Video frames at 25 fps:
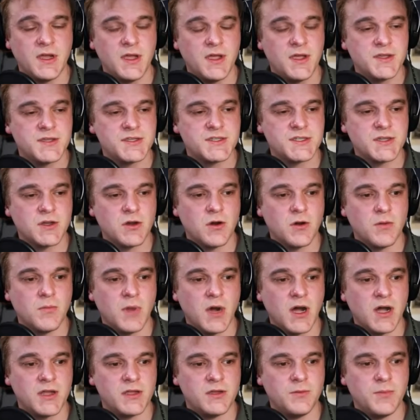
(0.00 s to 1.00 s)
so a
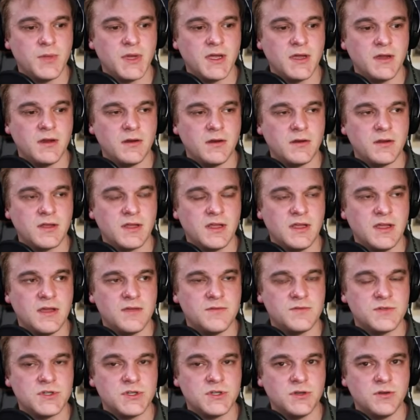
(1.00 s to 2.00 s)
monument
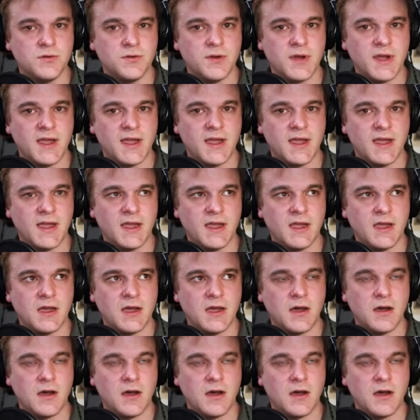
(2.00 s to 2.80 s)
gives you a,